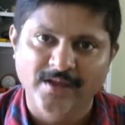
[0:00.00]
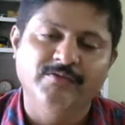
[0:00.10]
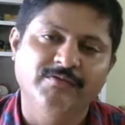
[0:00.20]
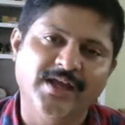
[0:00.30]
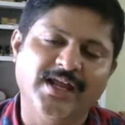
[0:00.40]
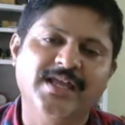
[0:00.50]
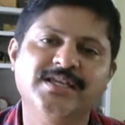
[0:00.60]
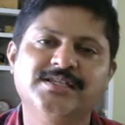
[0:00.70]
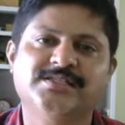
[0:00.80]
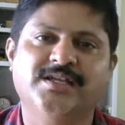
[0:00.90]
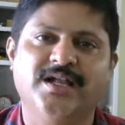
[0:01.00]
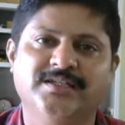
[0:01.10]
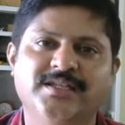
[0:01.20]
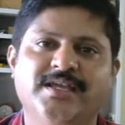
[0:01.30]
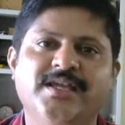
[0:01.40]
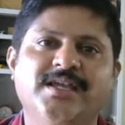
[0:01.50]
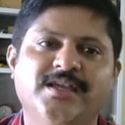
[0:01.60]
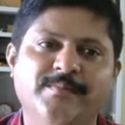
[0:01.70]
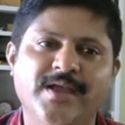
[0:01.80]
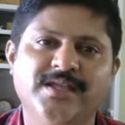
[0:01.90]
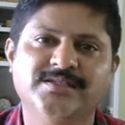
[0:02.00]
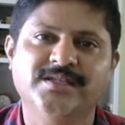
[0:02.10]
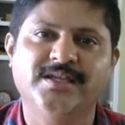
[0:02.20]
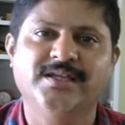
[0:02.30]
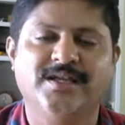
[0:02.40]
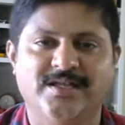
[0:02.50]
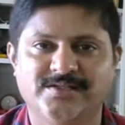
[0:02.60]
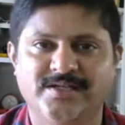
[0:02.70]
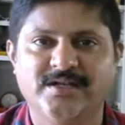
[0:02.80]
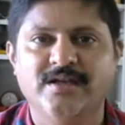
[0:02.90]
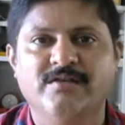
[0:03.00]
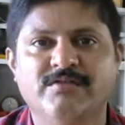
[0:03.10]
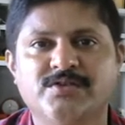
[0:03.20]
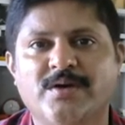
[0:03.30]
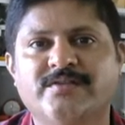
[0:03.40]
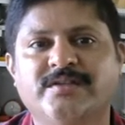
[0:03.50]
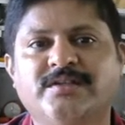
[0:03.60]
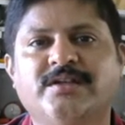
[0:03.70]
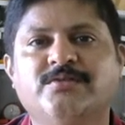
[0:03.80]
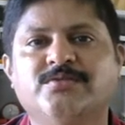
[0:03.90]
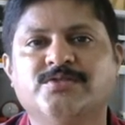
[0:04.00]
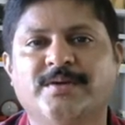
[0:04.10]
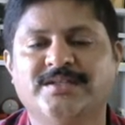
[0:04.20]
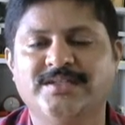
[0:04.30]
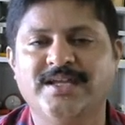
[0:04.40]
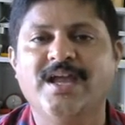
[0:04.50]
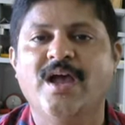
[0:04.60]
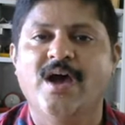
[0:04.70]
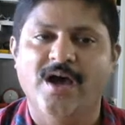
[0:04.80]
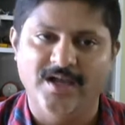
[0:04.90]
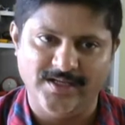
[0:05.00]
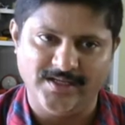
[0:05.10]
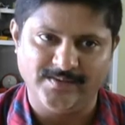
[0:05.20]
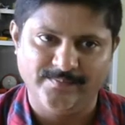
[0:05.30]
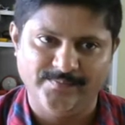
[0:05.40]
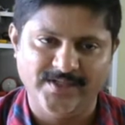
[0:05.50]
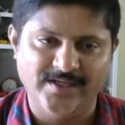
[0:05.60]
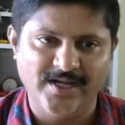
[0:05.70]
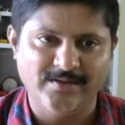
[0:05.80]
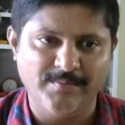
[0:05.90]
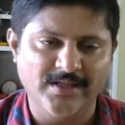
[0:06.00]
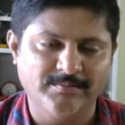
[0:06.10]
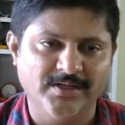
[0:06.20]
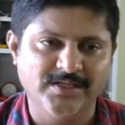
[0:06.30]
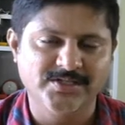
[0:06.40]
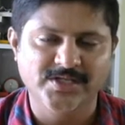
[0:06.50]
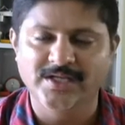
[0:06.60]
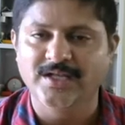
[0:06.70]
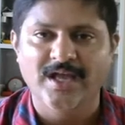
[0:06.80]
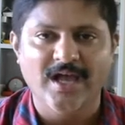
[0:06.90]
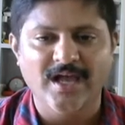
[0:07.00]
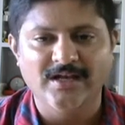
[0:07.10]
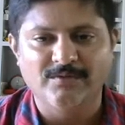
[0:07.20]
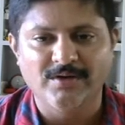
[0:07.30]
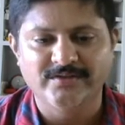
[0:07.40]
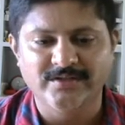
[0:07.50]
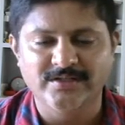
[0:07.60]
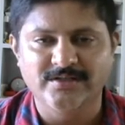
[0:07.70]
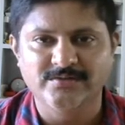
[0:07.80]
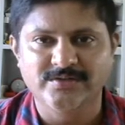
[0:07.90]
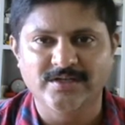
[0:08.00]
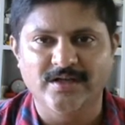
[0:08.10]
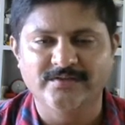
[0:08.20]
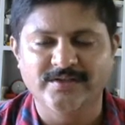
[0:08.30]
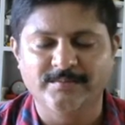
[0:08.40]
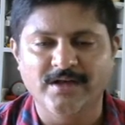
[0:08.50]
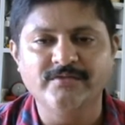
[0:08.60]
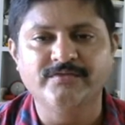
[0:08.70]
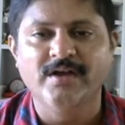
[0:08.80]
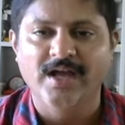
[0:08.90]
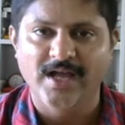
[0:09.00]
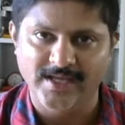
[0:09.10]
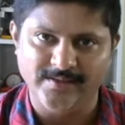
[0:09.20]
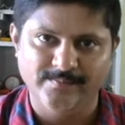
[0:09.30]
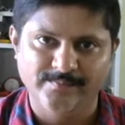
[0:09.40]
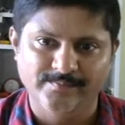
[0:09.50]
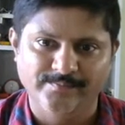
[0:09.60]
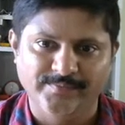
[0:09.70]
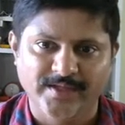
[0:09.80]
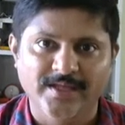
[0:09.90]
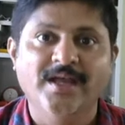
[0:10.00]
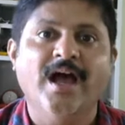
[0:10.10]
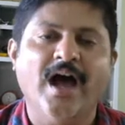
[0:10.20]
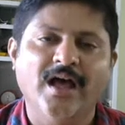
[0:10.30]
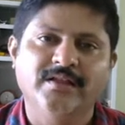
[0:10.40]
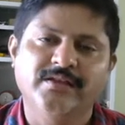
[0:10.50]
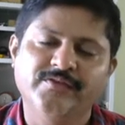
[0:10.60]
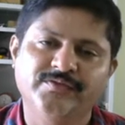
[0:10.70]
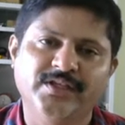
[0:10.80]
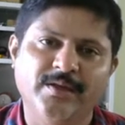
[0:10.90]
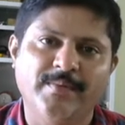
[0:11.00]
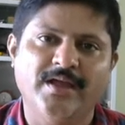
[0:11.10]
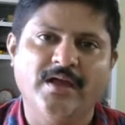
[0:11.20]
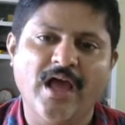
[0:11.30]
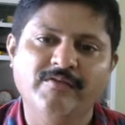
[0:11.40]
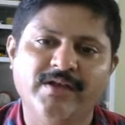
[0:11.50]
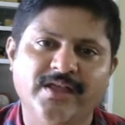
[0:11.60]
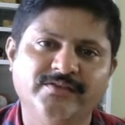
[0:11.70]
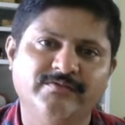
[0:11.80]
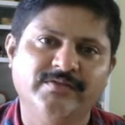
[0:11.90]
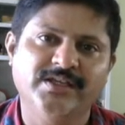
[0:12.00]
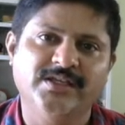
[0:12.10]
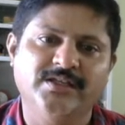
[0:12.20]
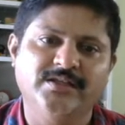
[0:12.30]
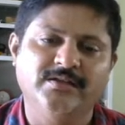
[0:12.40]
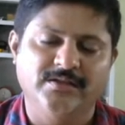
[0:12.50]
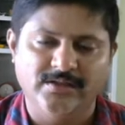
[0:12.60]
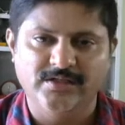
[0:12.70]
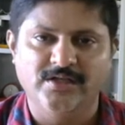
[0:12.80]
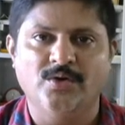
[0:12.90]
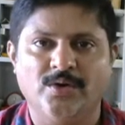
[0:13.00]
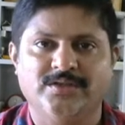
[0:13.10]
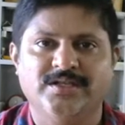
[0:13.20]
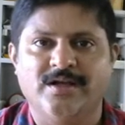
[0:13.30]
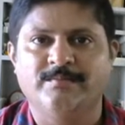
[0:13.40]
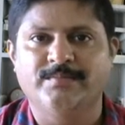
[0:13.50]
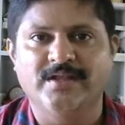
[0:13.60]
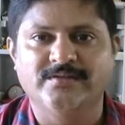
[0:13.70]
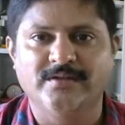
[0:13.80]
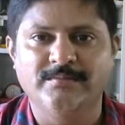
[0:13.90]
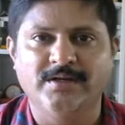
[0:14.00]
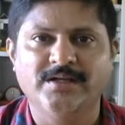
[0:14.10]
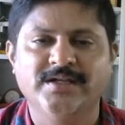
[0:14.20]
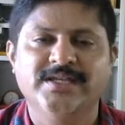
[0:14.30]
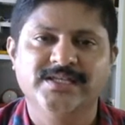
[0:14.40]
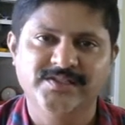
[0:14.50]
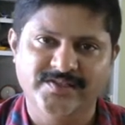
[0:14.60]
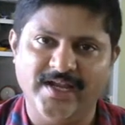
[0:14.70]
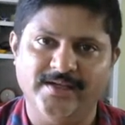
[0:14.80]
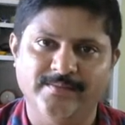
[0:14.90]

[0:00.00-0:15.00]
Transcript: where I is called the imaginary constant which was introduced by the Euler. The great mathematician Euler was introduced the concept of I. Always we denote the complex number in Z.